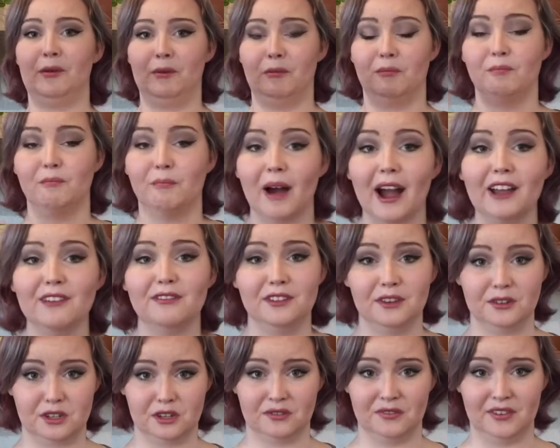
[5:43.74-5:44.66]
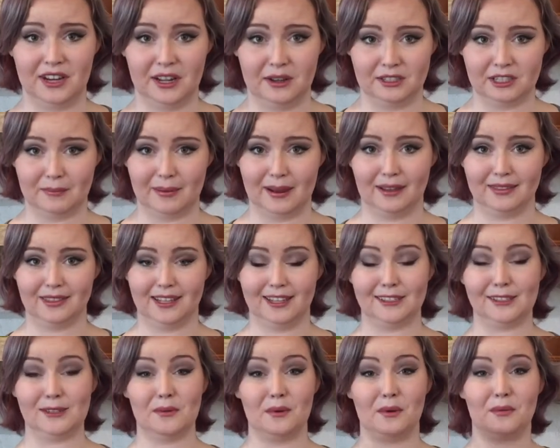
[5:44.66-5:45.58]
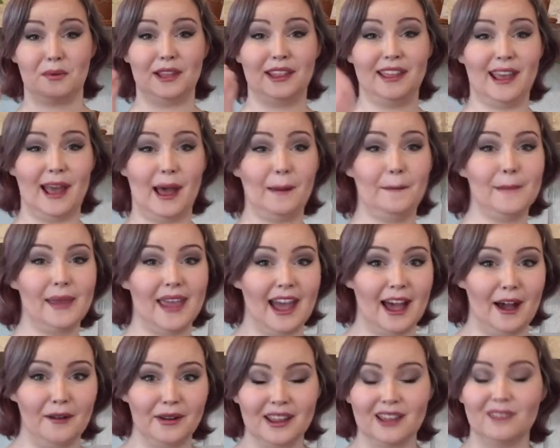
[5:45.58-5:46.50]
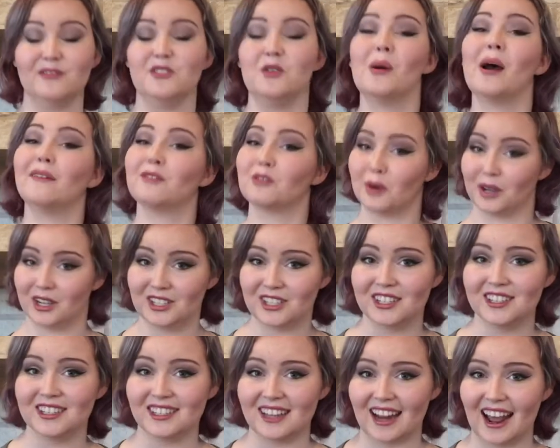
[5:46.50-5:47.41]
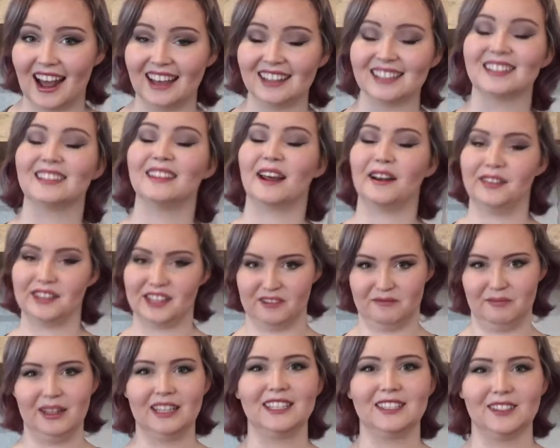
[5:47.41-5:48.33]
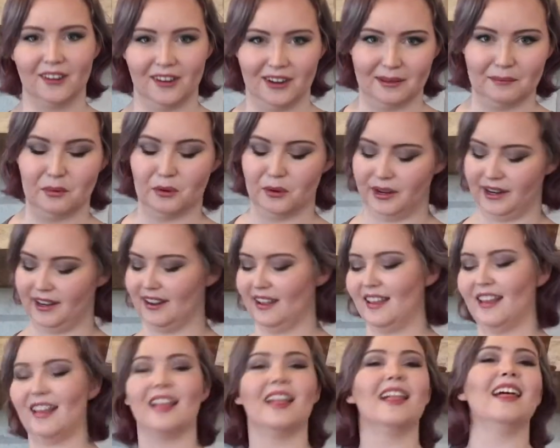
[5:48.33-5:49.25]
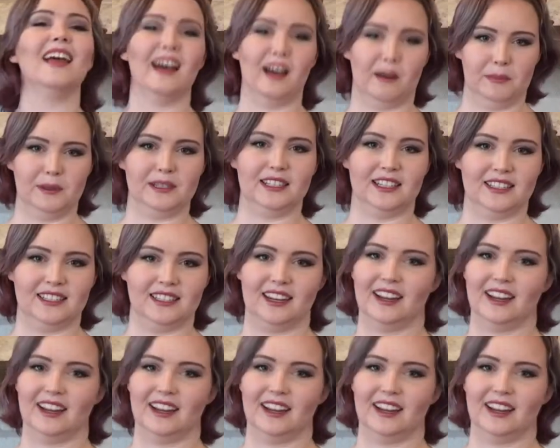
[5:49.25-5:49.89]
my future videos about this. So it would really help me out if you have questions to ask. That'll give me a starting point. Help a sister